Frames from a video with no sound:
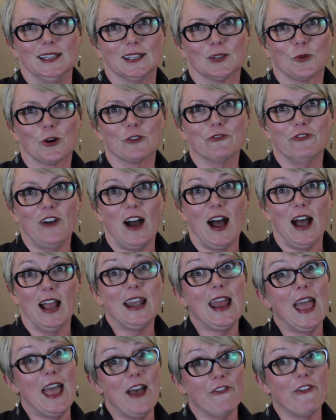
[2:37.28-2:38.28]
The word
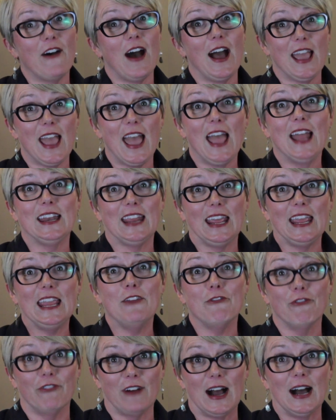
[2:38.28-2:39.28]
fine,
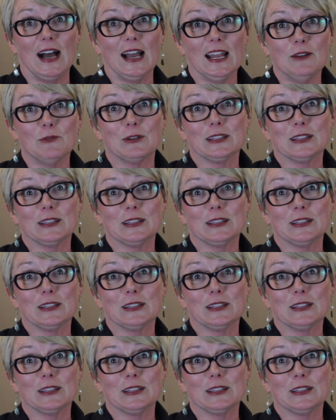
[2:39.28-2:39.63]
F-I-N-E, fine,